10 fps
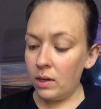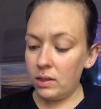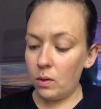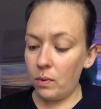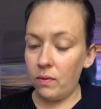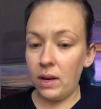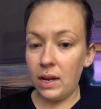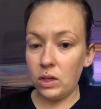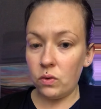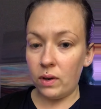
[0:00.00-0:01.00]
So we've
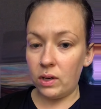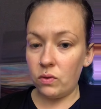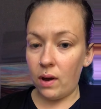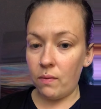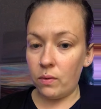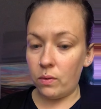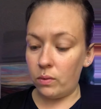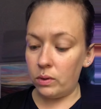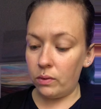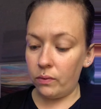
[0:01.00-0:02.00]
literally
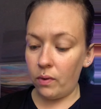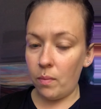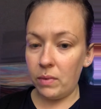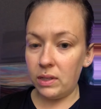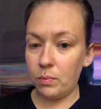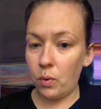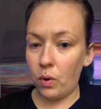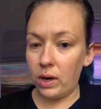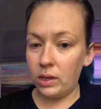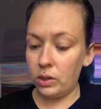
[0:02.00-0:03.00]
travelled from this
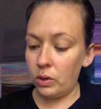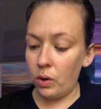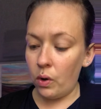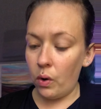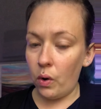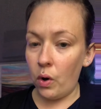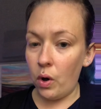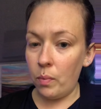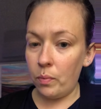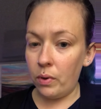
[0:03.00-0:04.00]
point
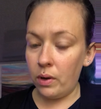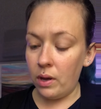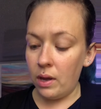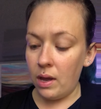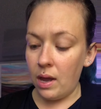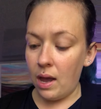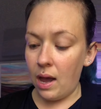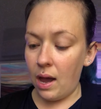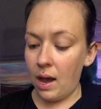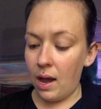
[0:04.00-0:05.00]
up
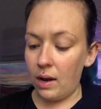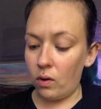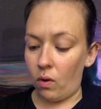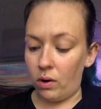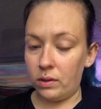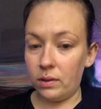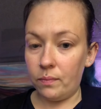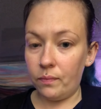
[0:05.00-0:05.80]
and across.